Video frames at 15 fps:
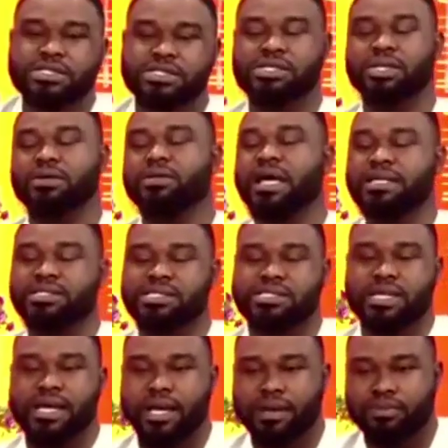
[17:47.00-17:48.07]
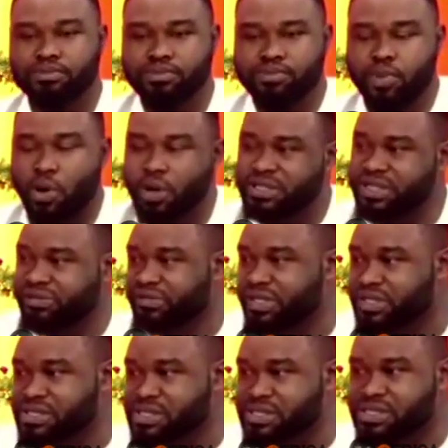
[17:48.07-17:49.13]
So that's uh,
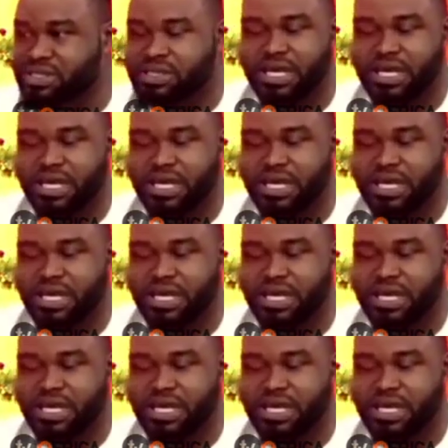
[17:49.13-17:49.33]
Portivist, yes,